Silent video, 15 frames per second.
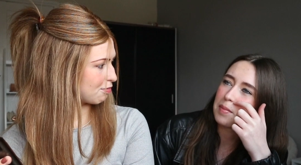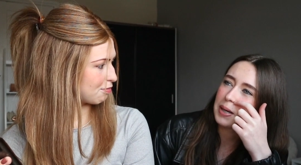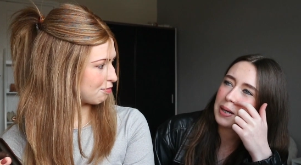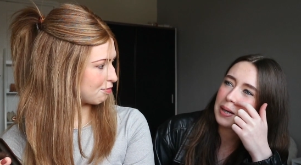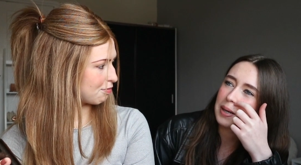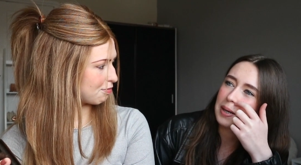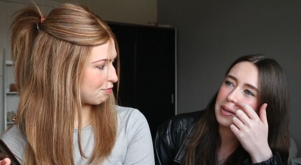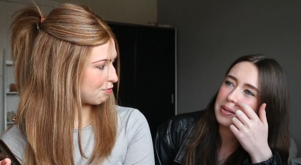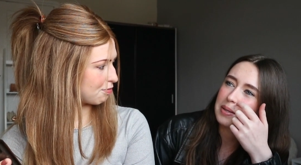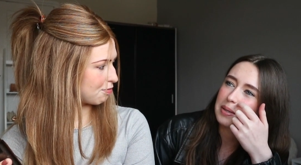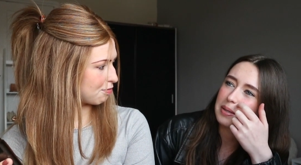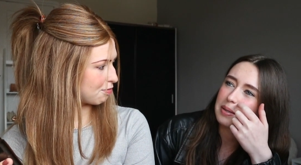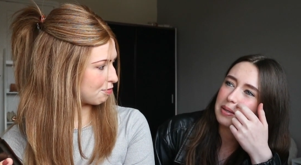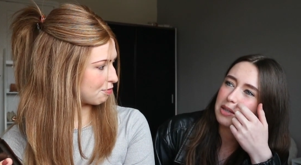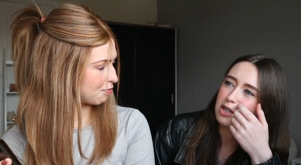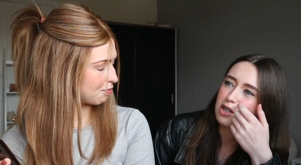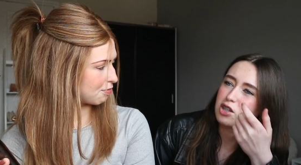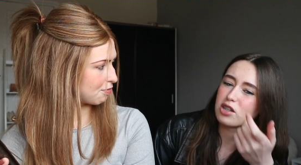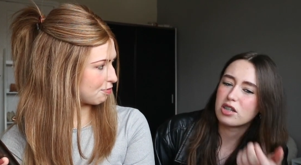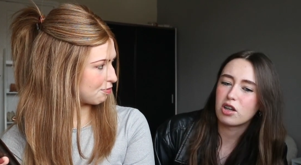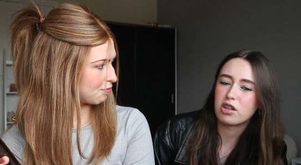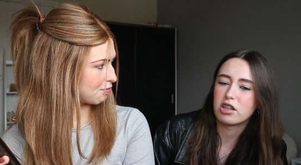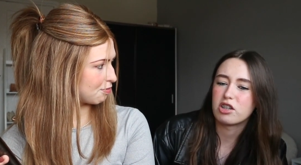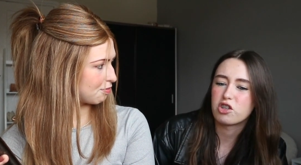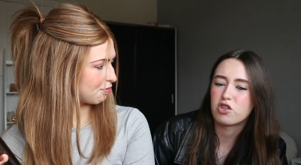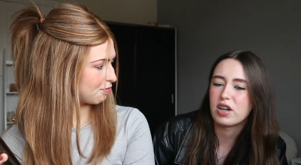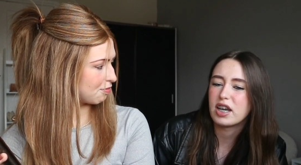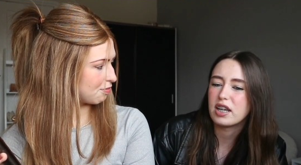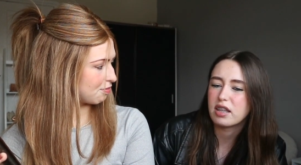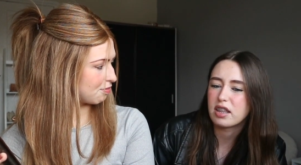Speaker 1: went on a, on the
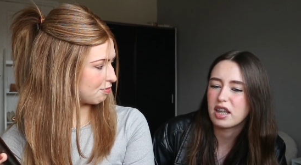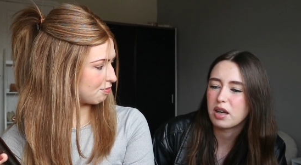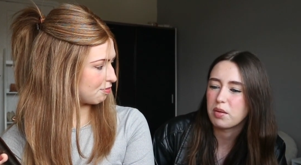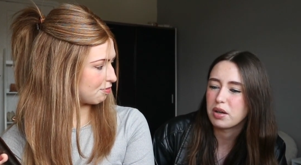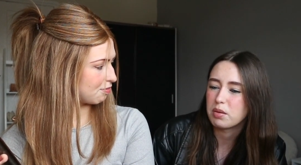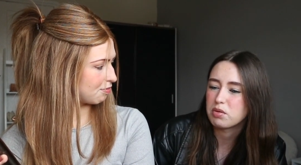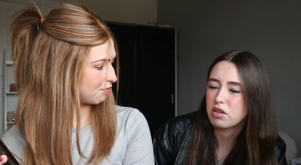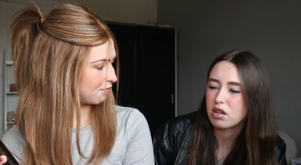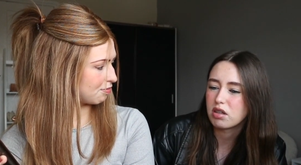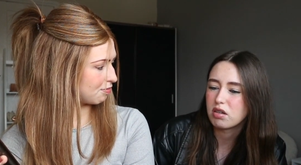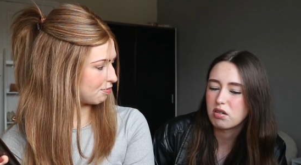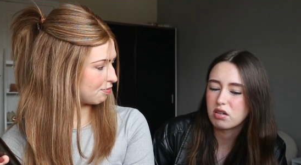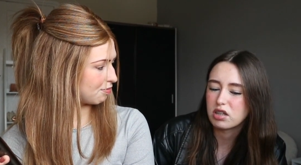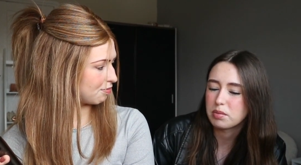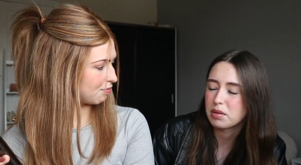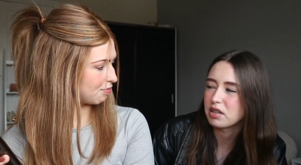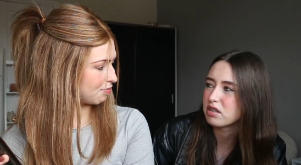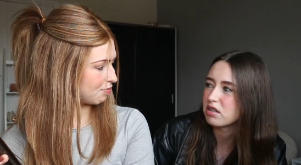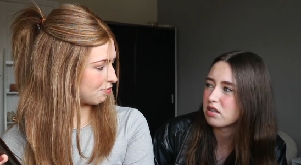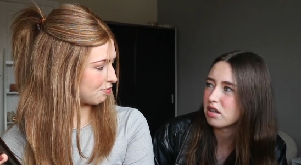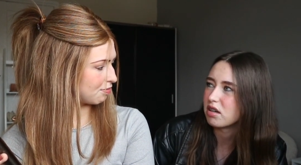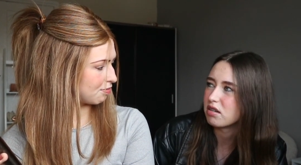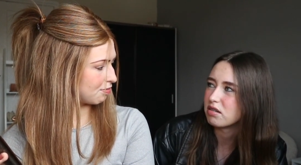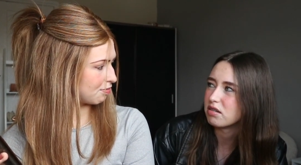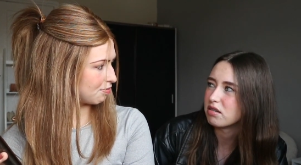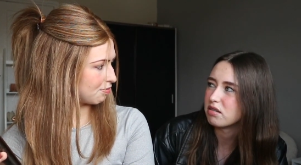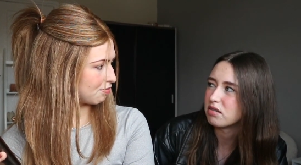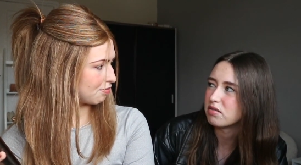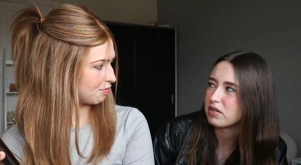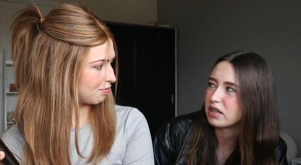train thing when it was closed. That's not
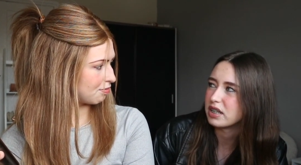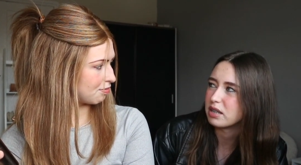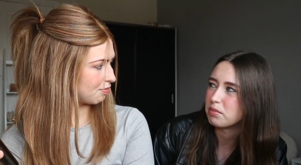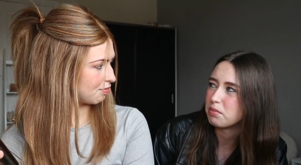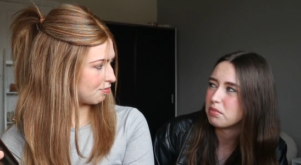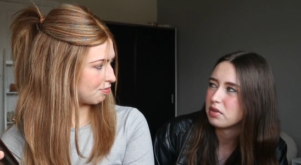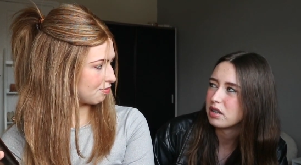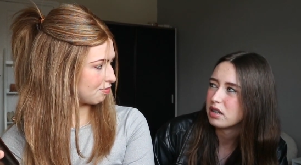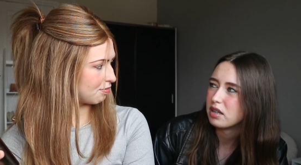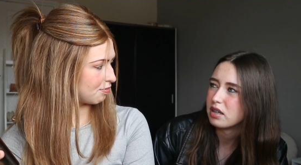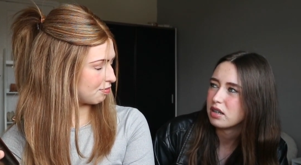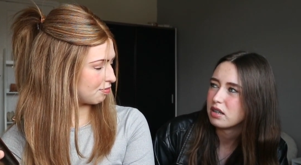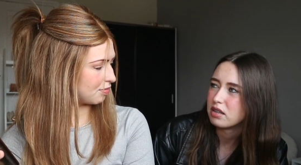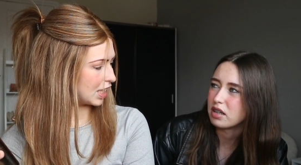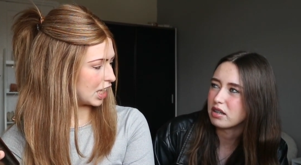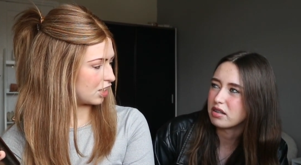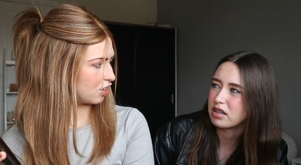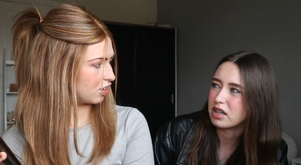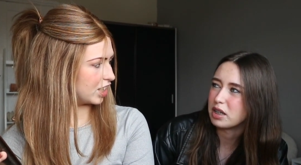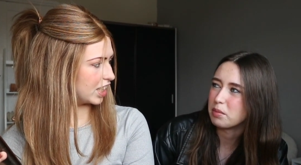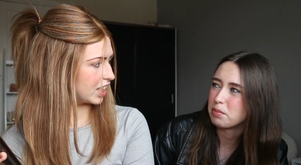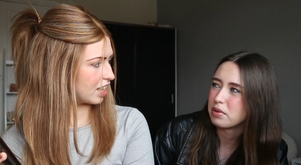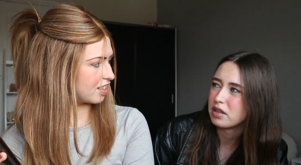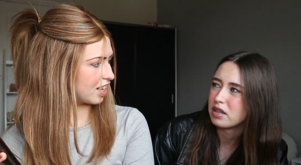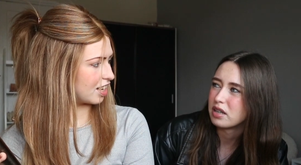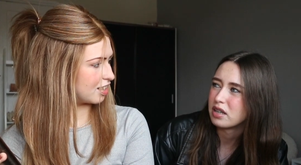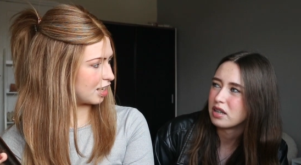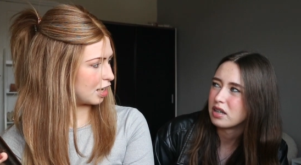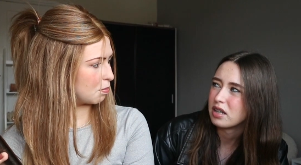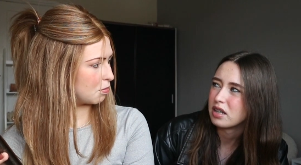really
Speaker 2: that I don't think that's
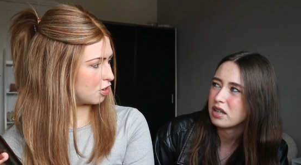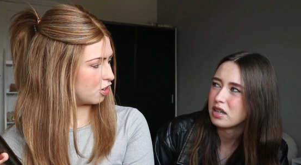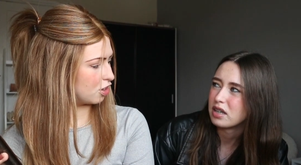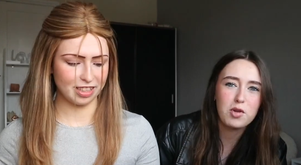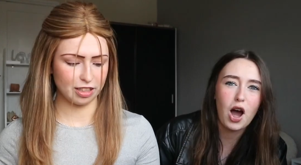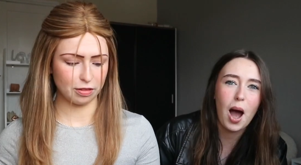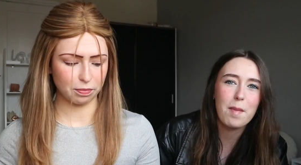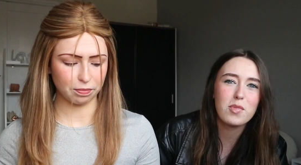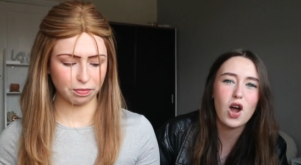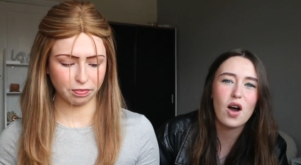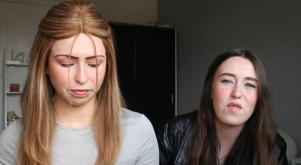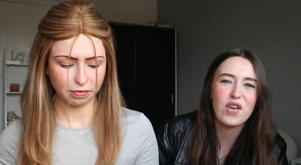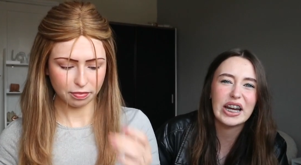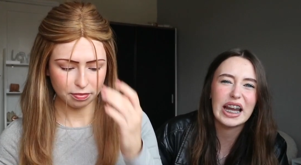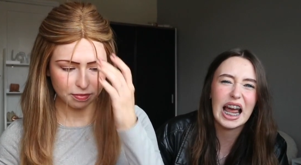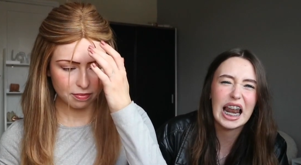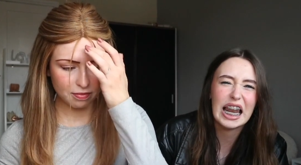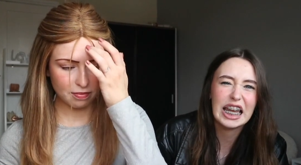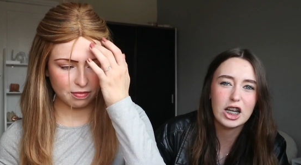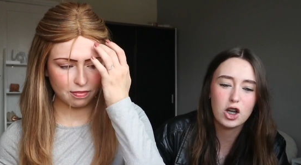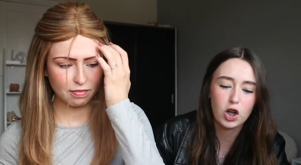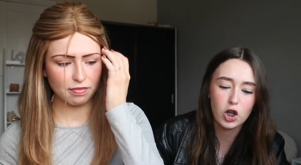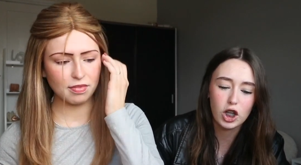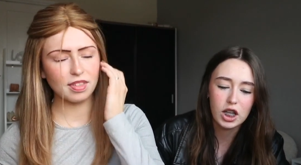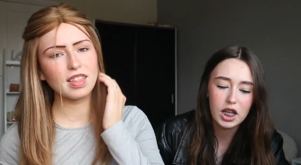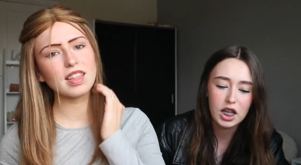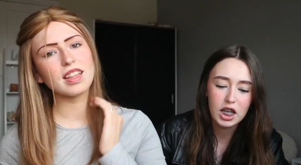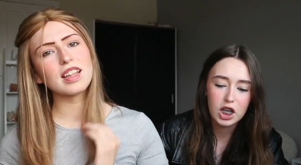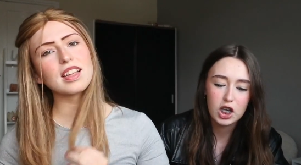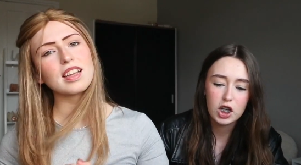
Speaker 1: that deep, no. I'm not, I'm not a very illegal
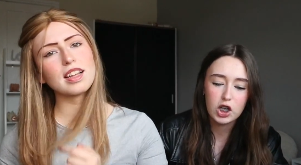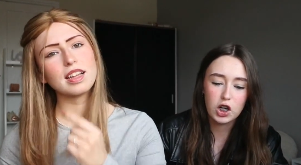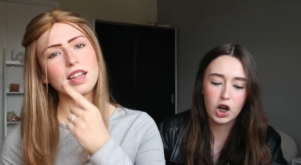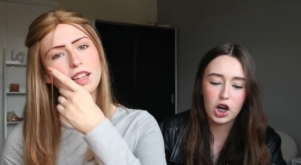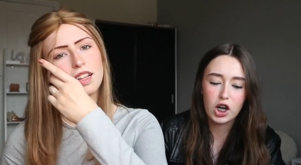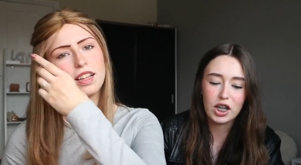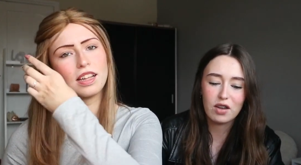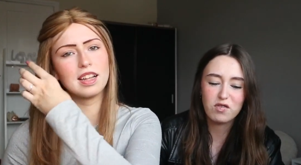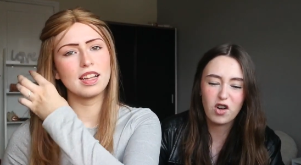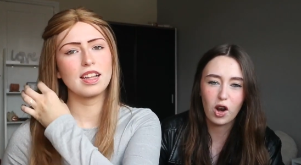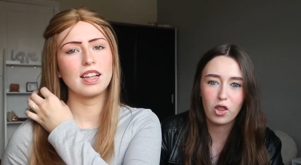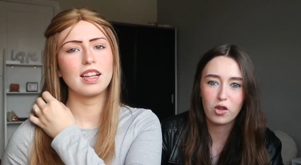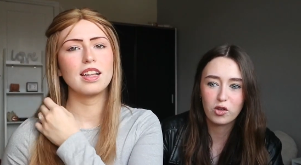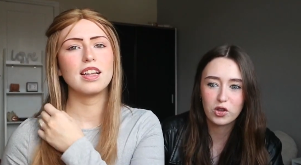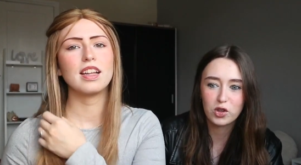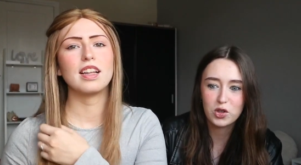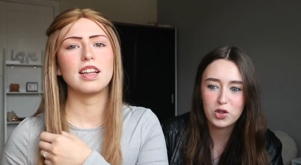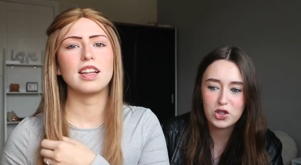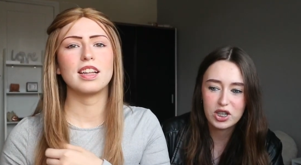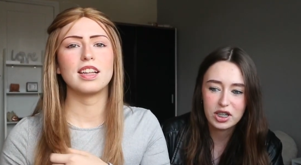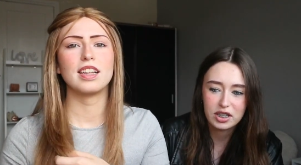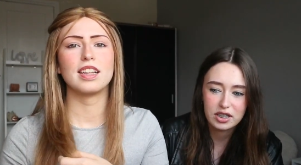girl. I follow the rules.